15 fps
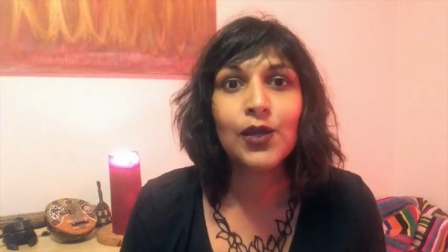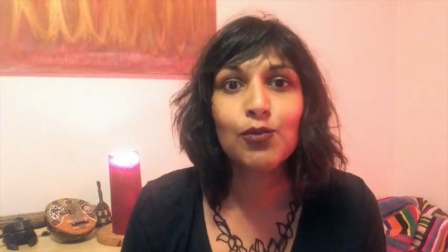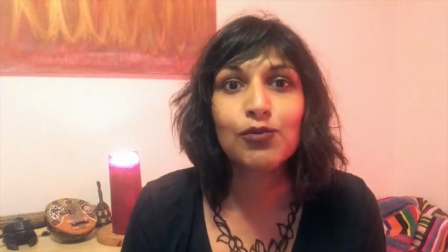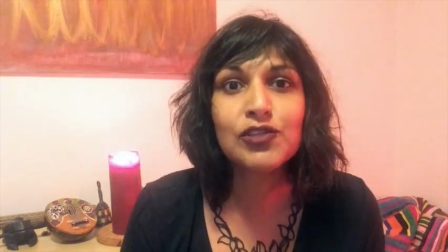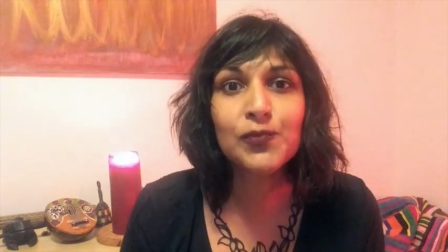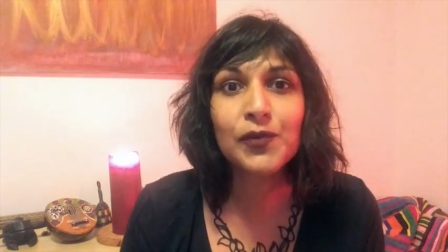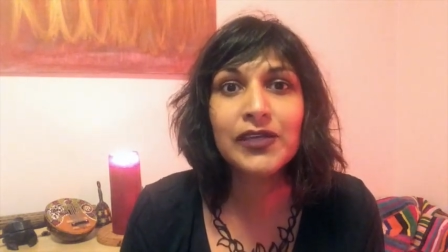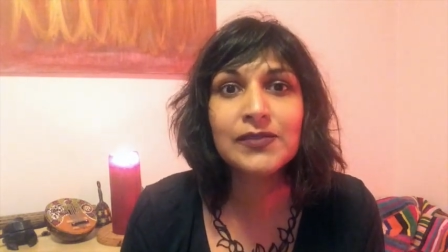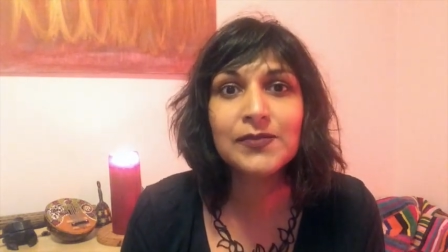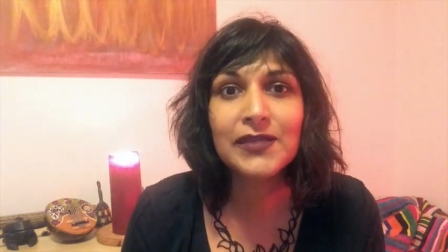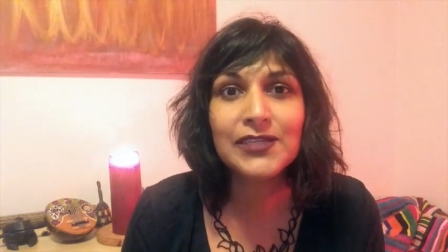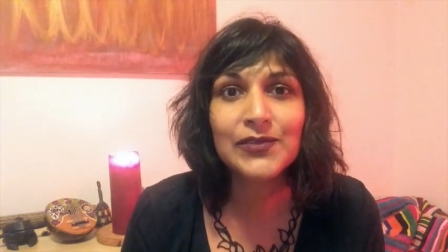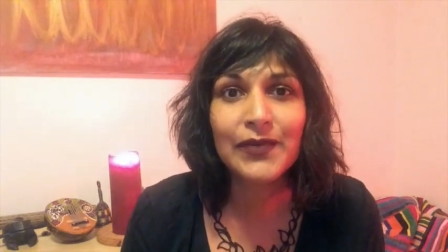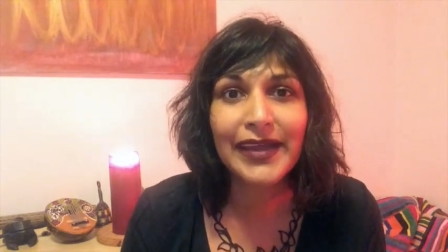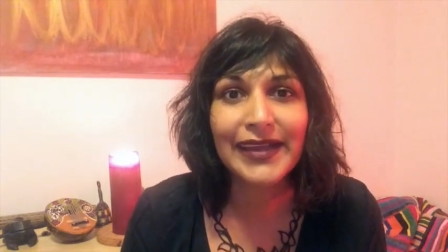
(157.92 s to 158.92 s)
which brings me
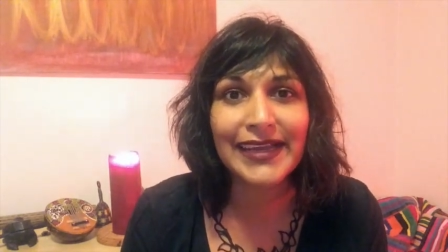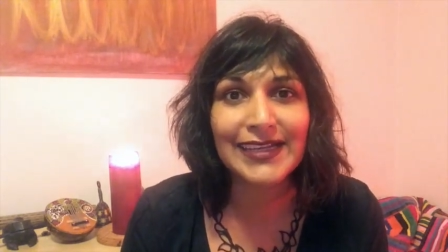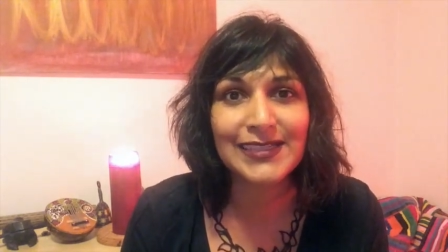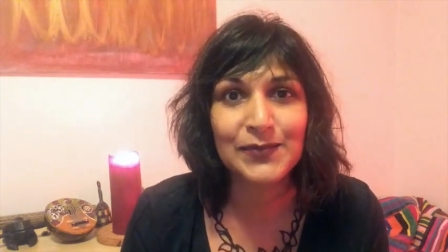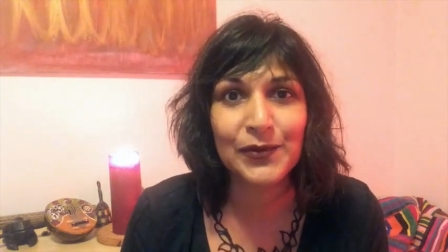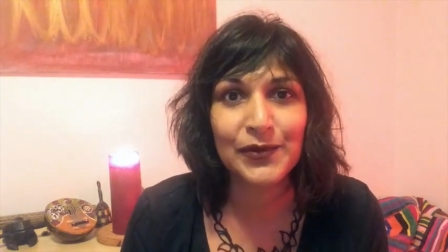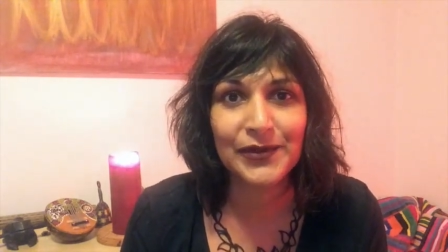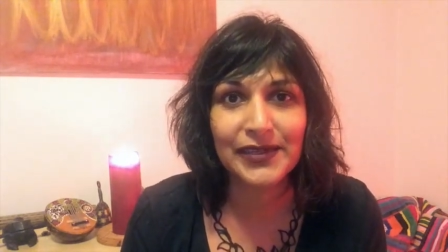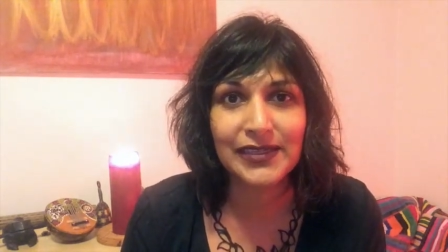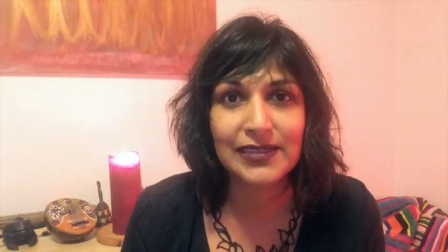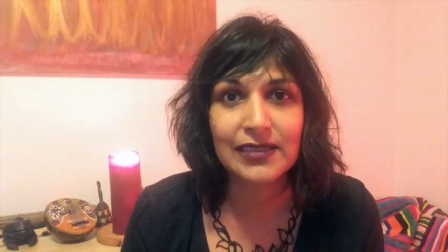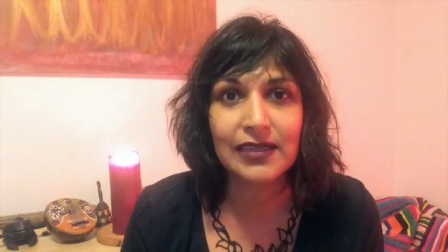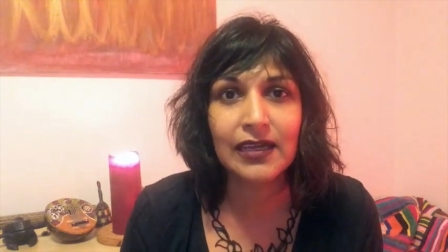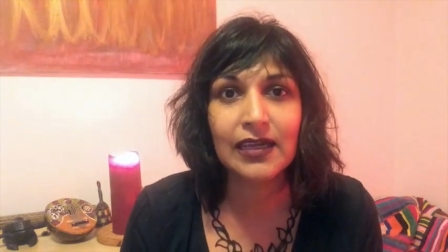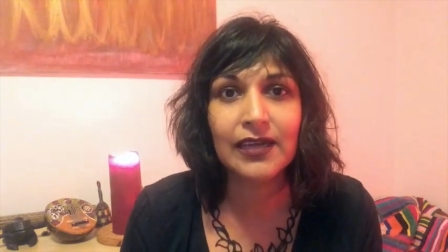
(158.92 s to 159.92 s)
to my next point,
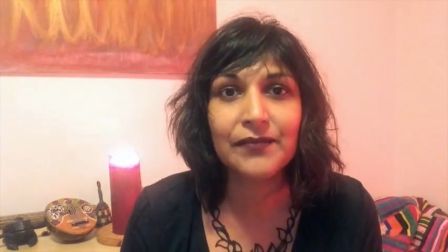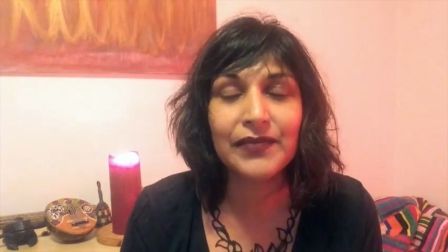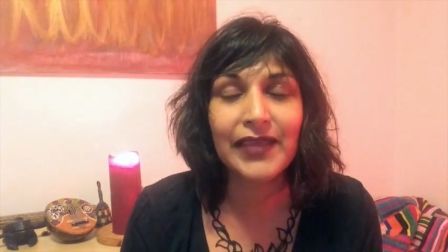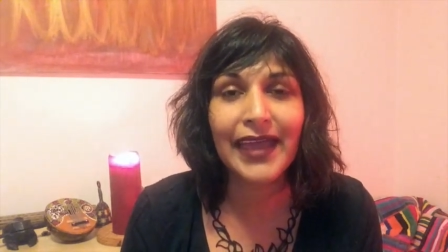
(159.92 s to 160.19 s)
um,